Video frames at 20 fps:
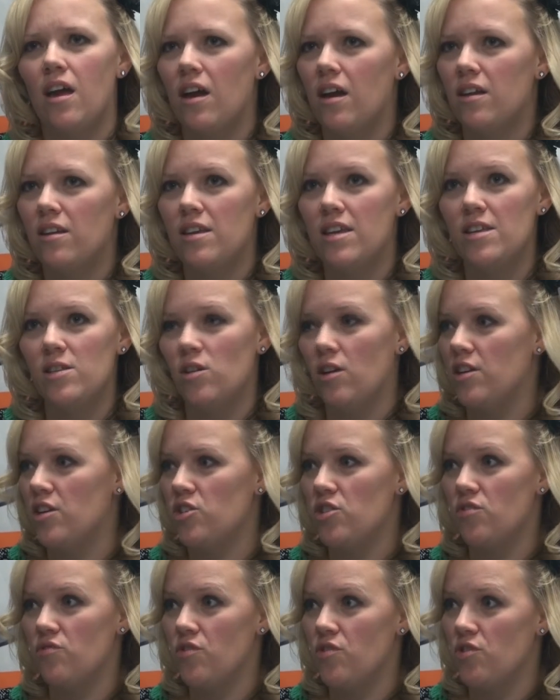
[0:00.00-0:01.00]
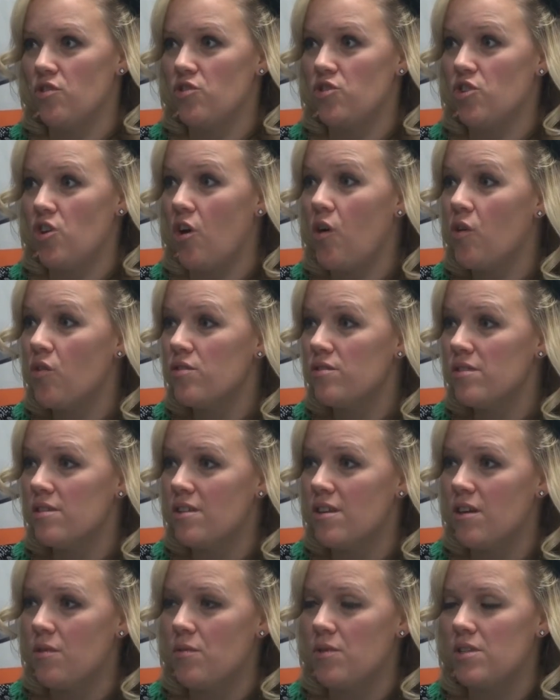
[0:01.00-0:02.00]
And he's auditioned for their
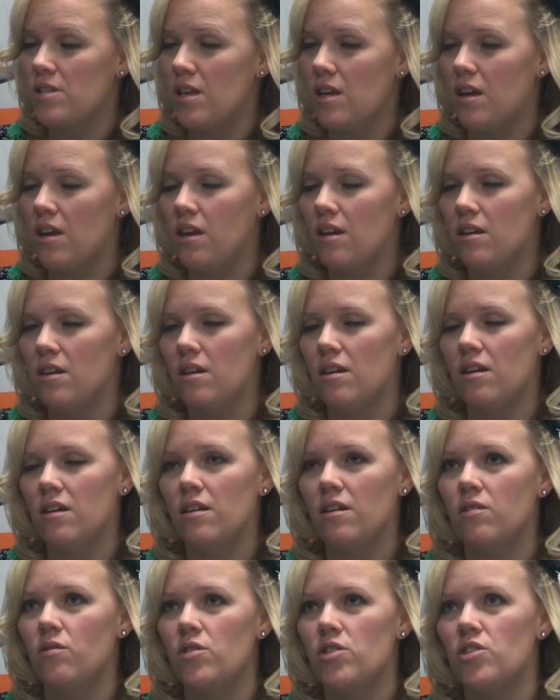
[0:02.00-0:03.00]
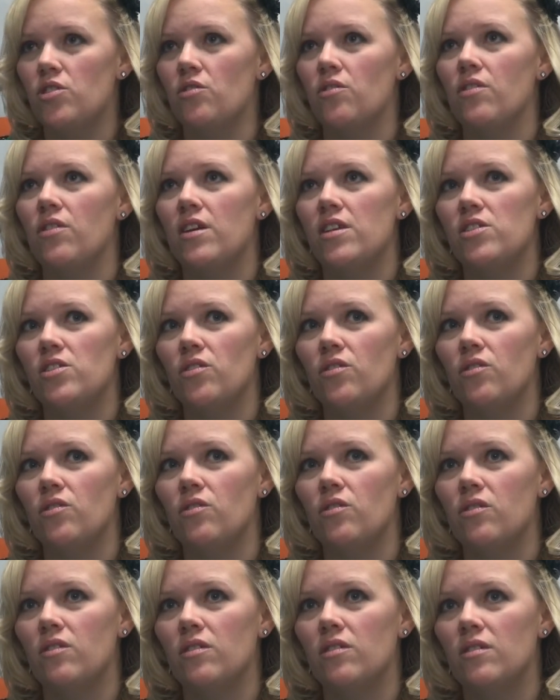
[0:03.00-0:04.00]
shows. He was in, what show did they
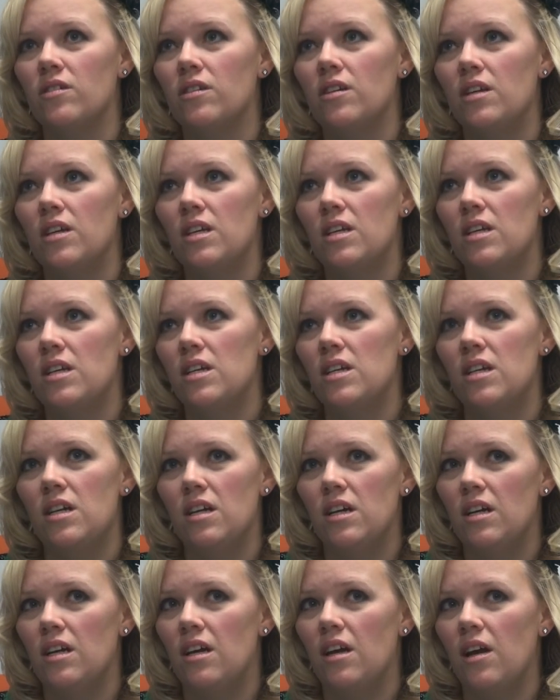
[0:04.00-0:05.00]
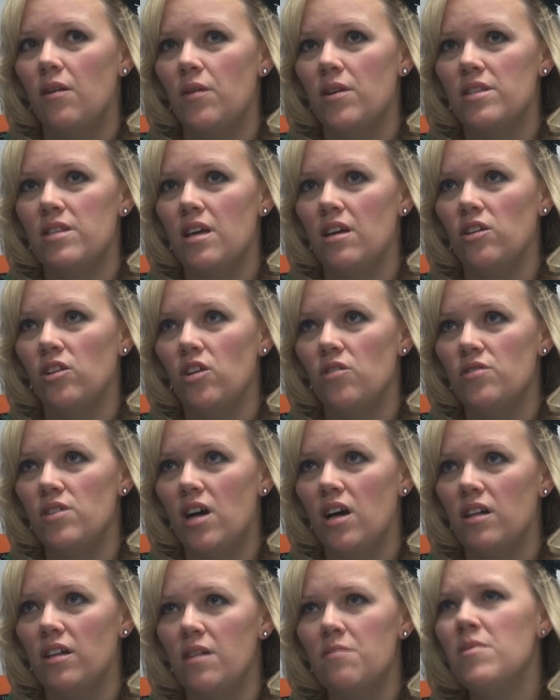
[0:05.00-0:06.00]
do? I want to say Hello
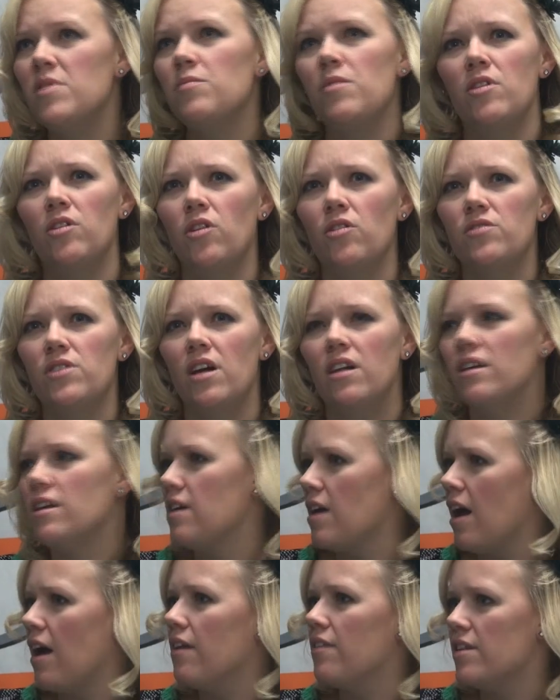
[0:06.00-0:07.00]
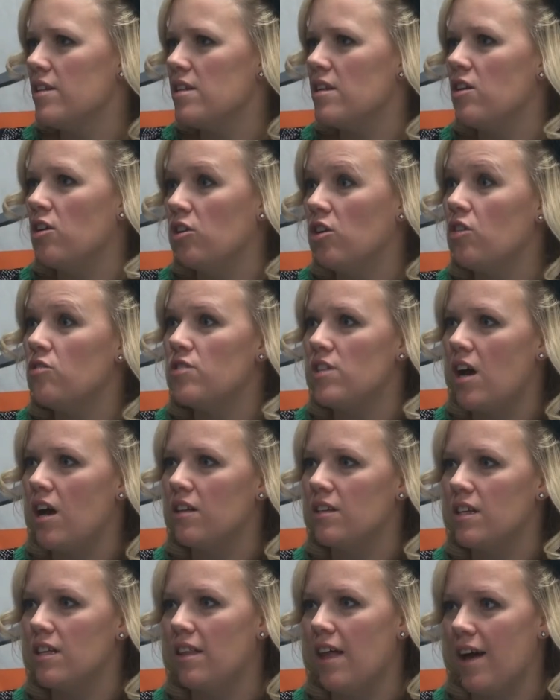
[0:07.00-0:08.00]
Dolly. It must have been Hello Dolly. Yeah, they did Hello
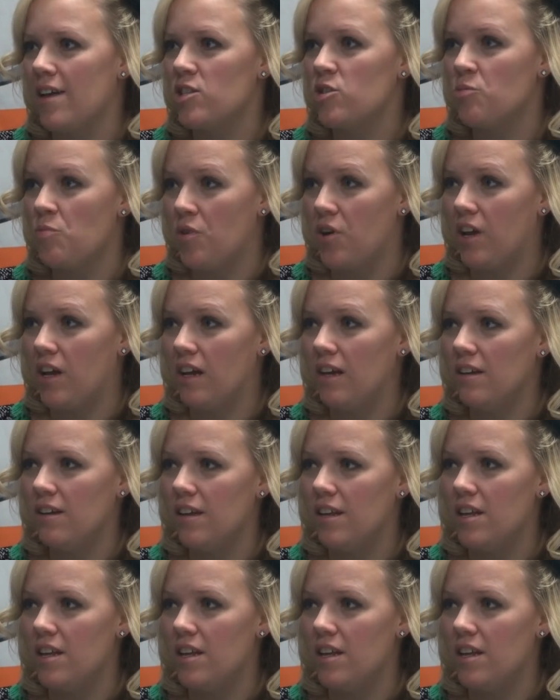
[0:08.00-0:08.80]
Dolly last spring.